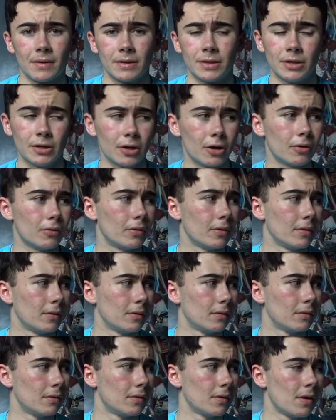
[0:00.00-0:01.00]
You know?
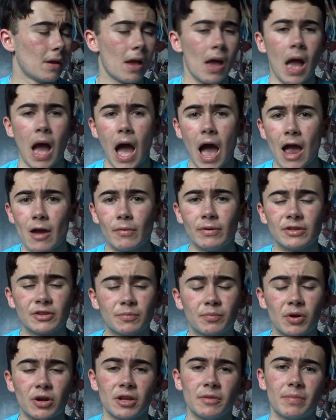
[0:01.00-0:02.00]
I went
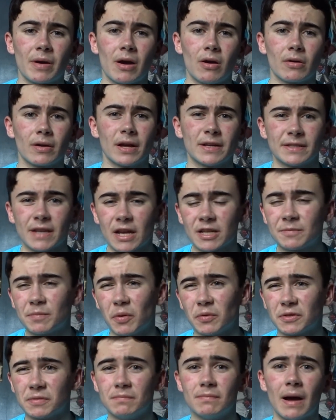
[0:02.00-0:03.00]
to Body Power, guys. I
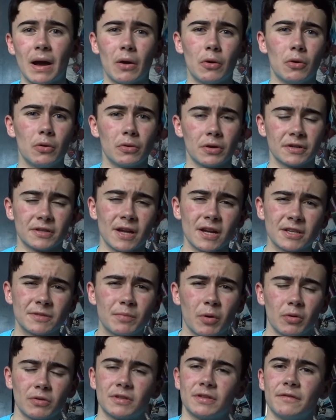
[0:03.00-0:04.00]
spoke to Matt August. I
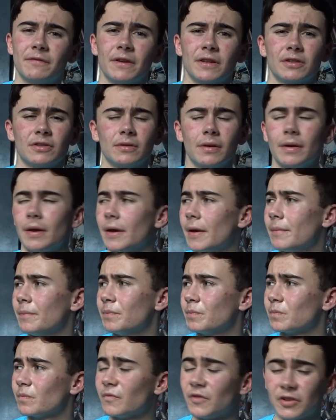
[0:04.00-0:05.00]
spoke to
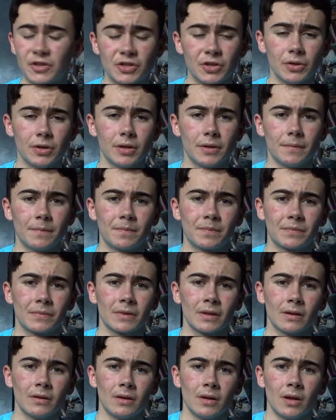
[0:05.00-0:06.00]
Vitunium
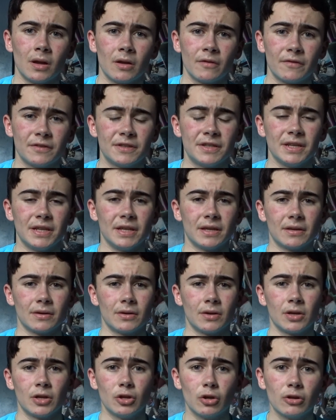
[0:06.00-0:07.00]
Physique.
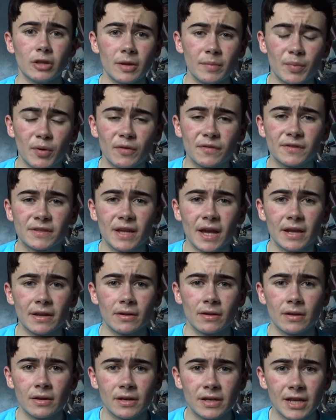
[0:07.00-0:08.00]
You know what they both
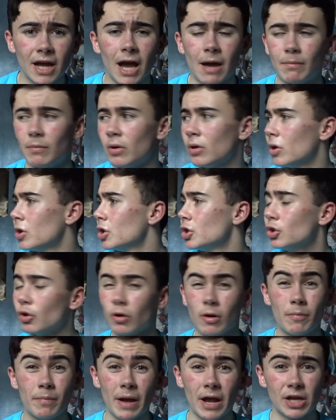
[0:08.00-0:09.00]
said? Damn,
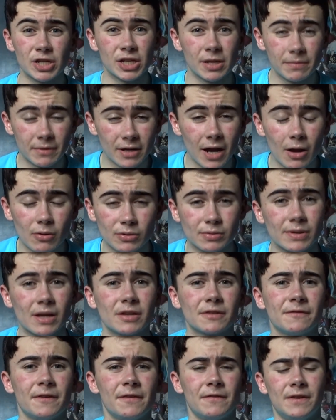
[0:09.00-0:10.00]
you're in better shape than I was when I
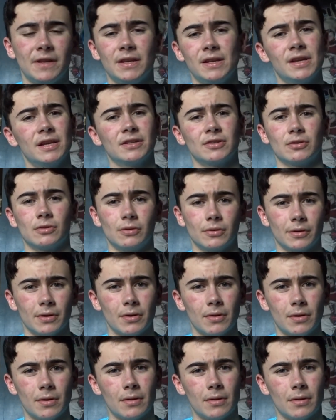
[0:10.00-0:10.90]
was 15 years old.